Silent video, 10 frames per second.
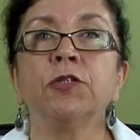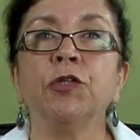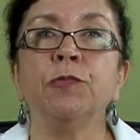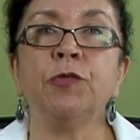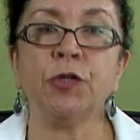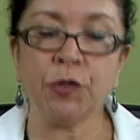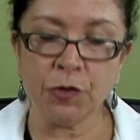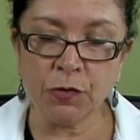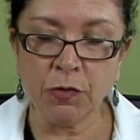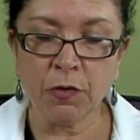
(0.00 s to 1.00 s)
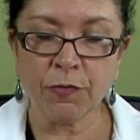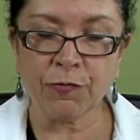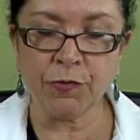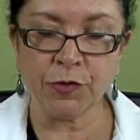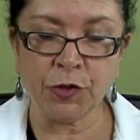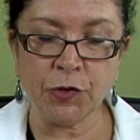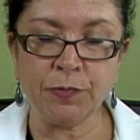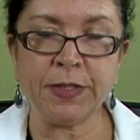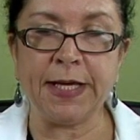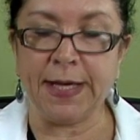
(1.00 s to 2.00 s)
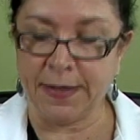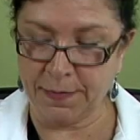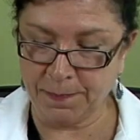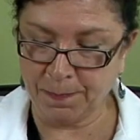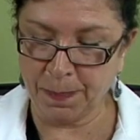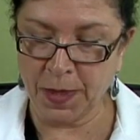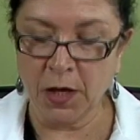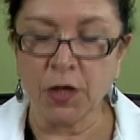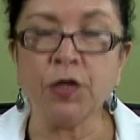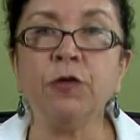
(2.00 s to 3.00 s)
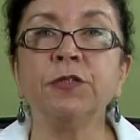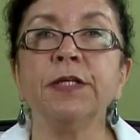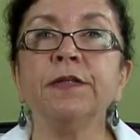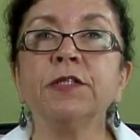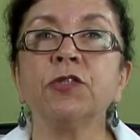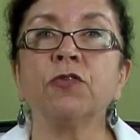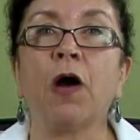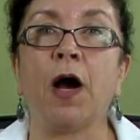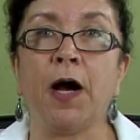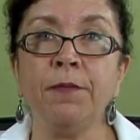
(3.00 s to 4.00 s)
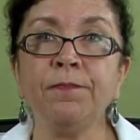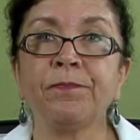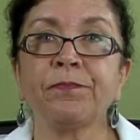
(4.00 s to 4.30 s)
Tube 2 through tube 10. Using the straw,